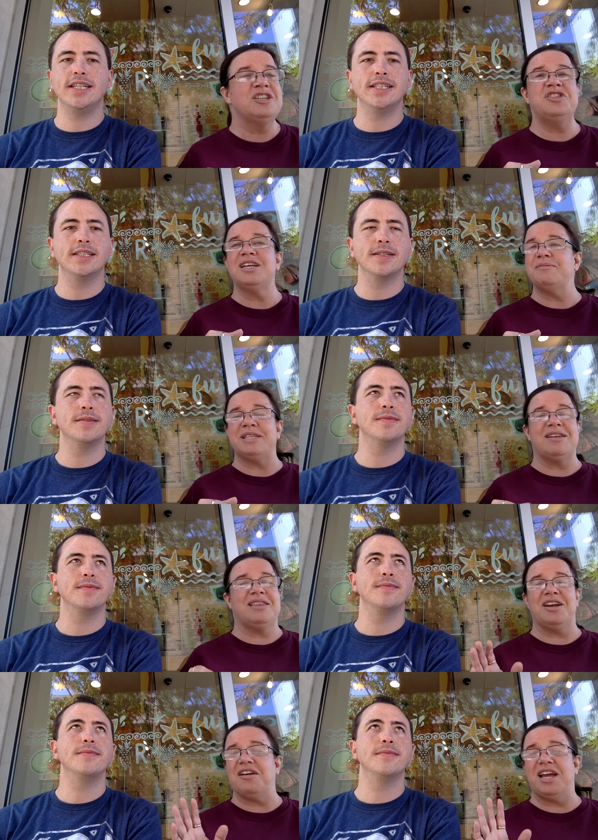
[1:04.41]
Speaker 1: she, she, comes out
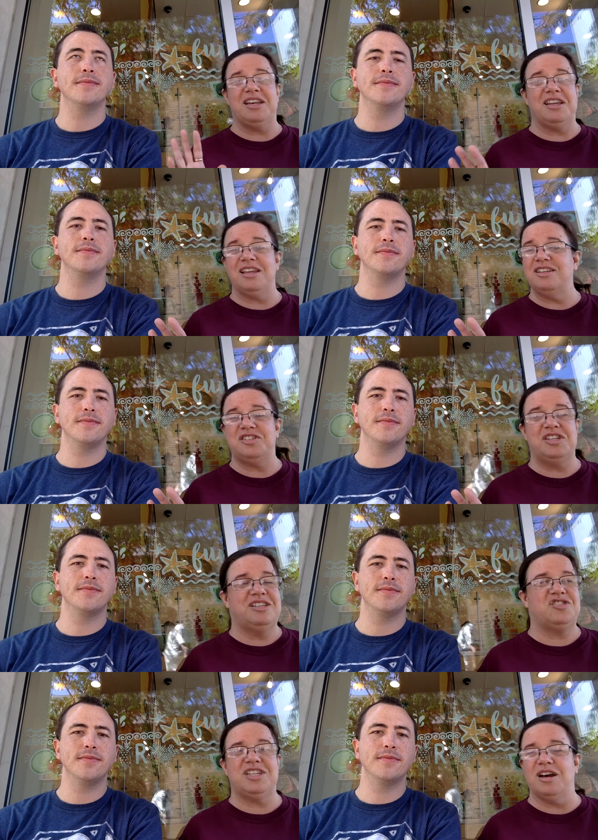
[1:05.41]
there and
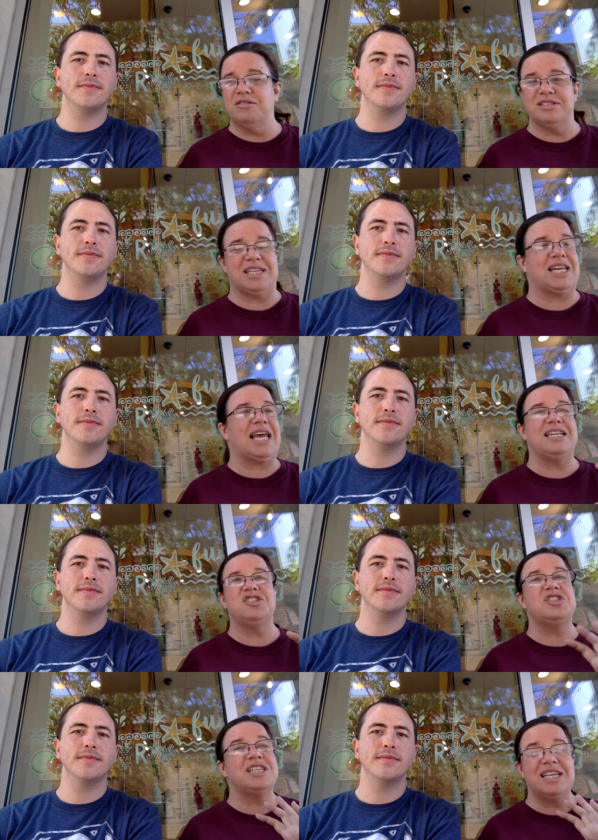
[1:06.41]
she owns it, and
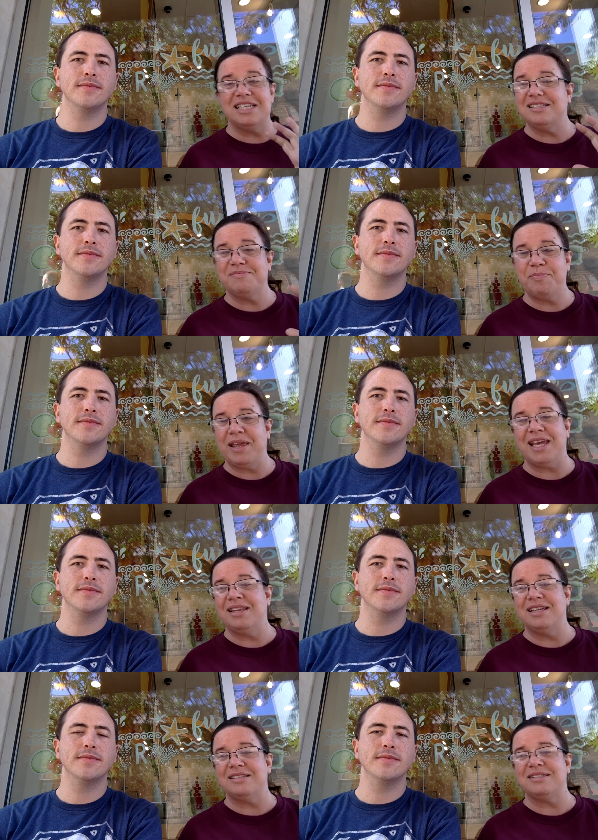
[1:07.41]
she is
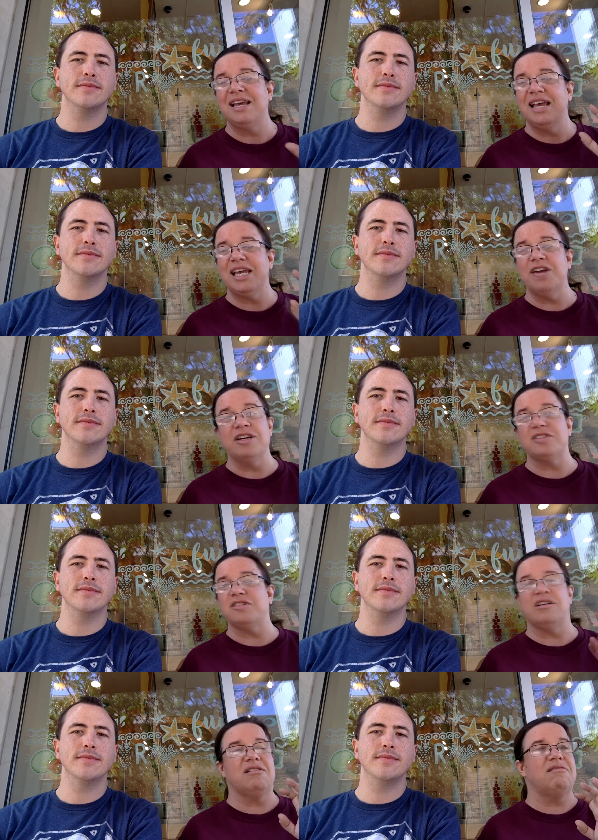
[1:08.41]
playing this
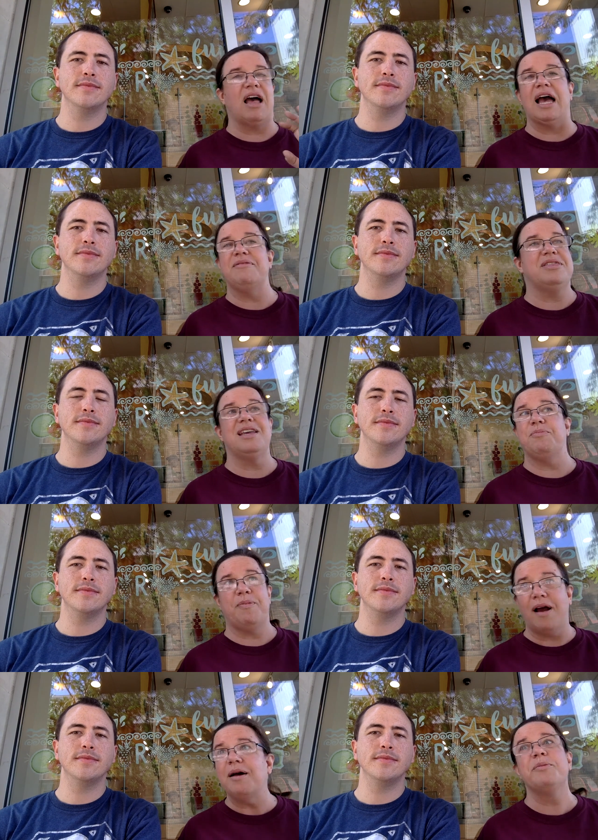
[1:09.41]
character. I think
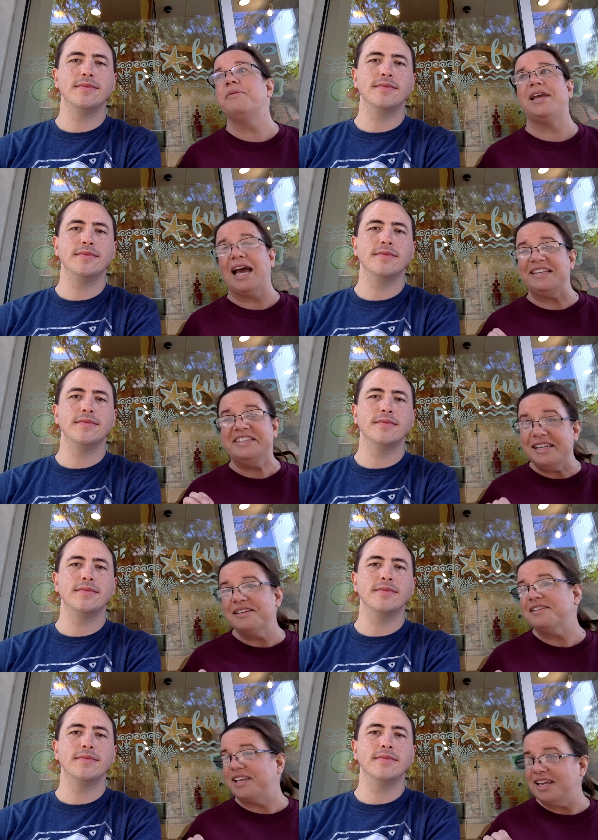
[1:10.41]
probably
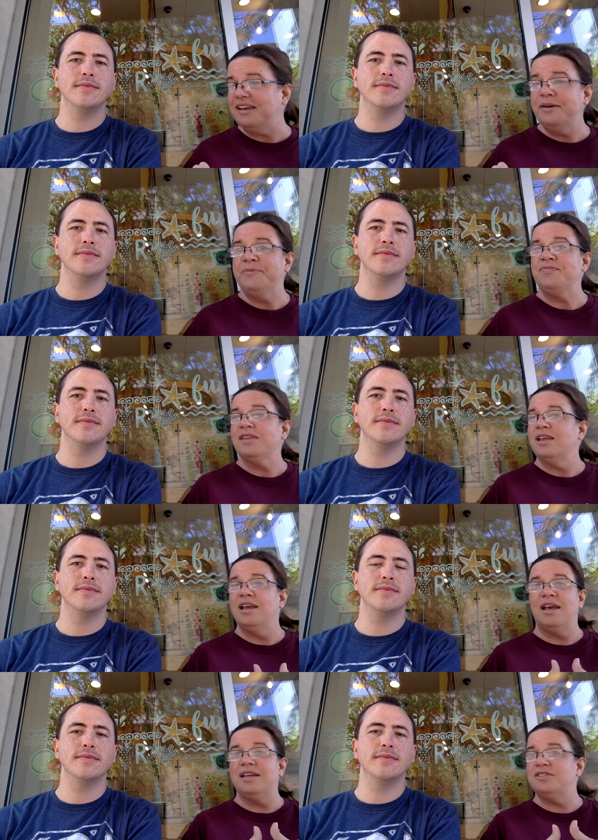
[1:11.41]
ideally,
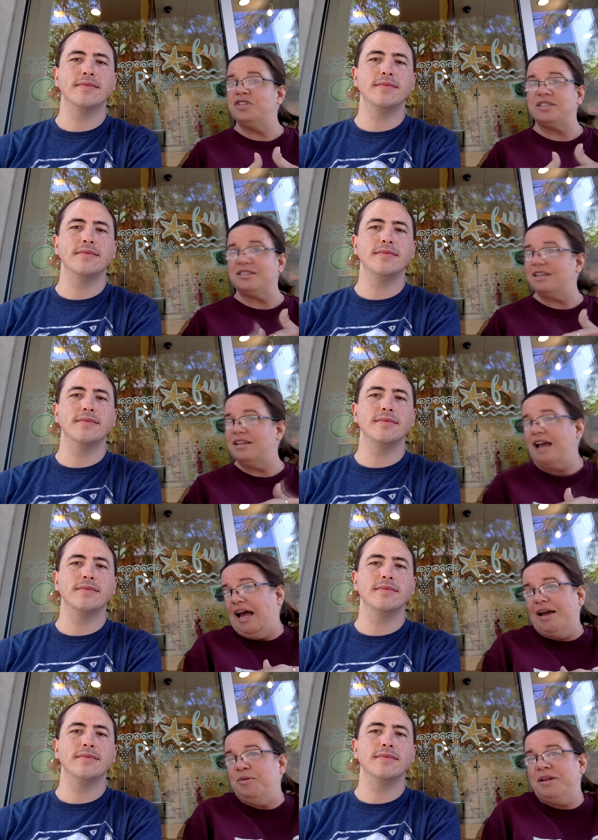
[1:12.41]
just
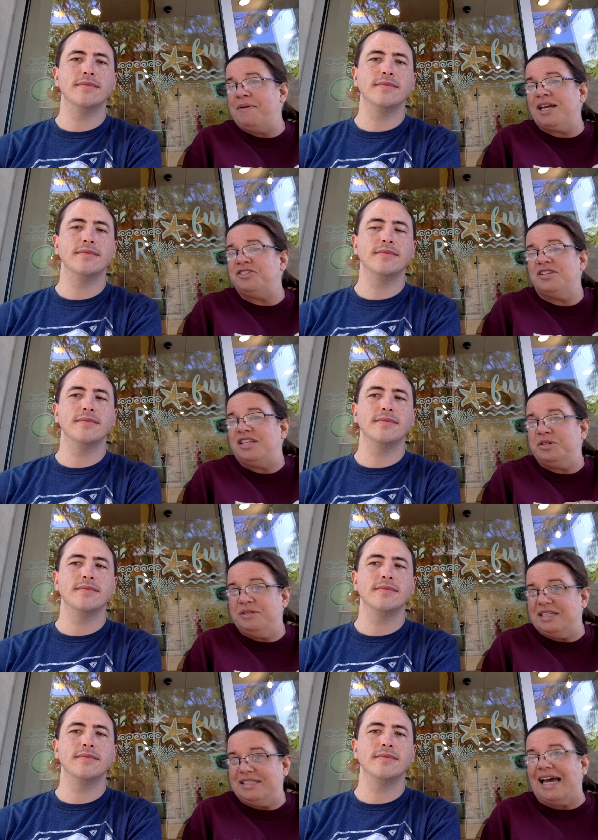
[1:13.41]
I would imagine that she
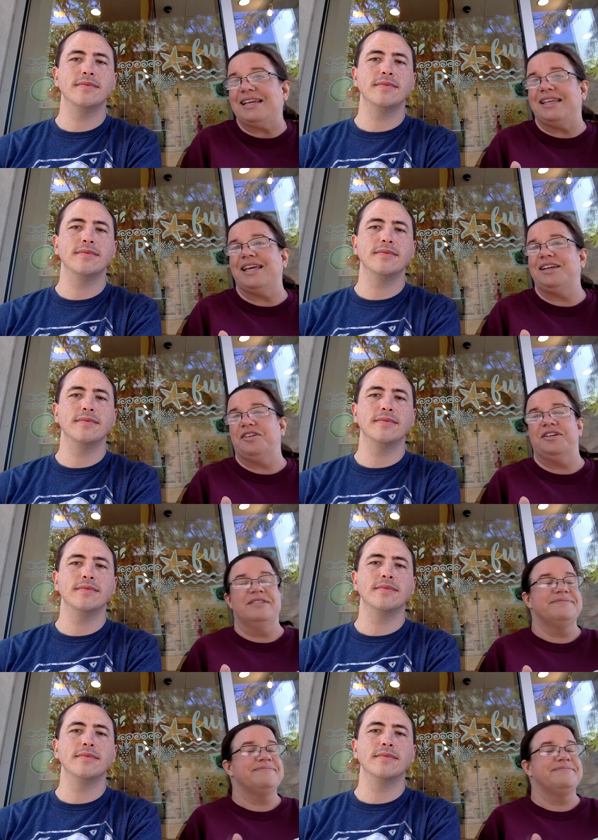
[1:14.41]
was exactly like her.